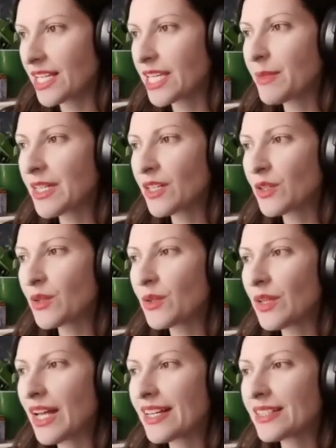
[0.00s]
Keeping a
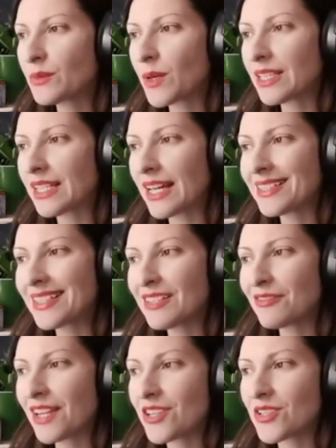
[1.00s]
cool head while
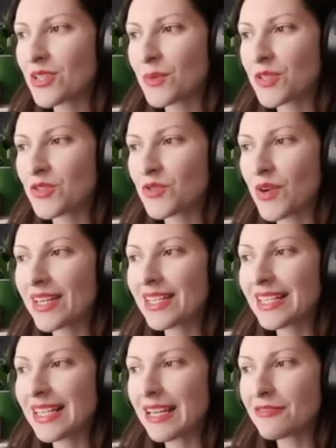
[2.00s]
lightning flashes were
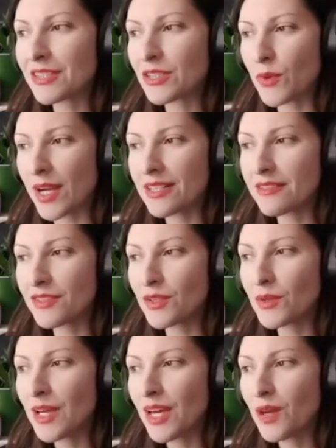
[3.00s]
striking left and right of
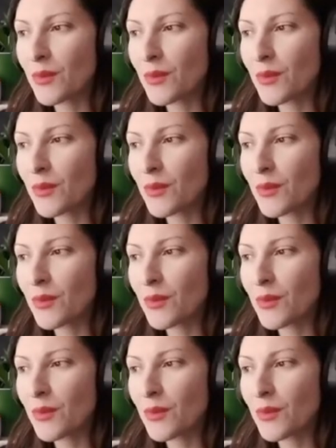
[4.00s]
you